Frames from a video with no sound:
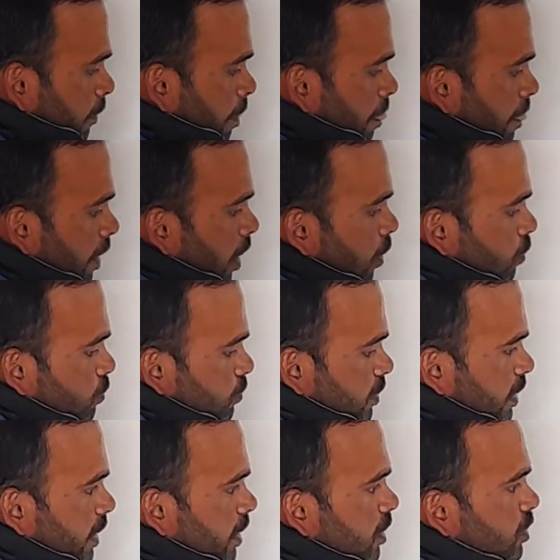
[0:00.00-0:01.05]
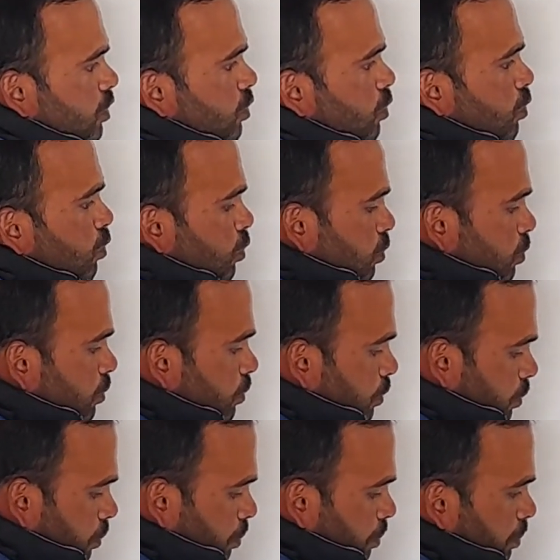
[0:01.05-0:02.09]
Now there are two
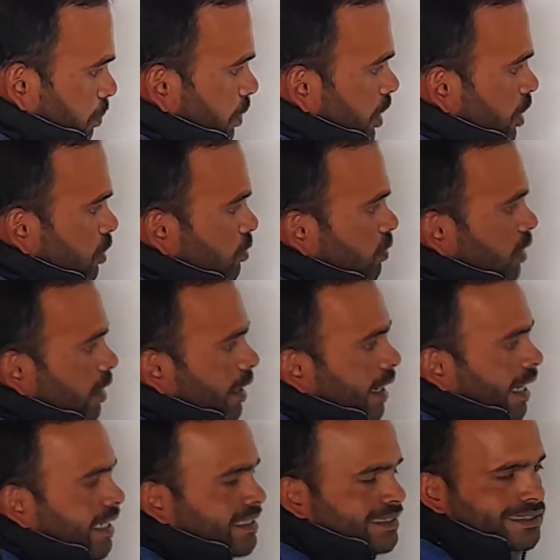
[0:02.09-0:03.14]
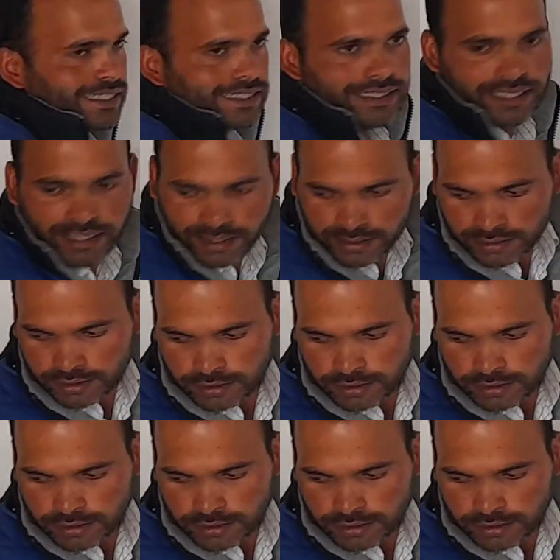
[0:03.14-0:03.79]
particular lines are there.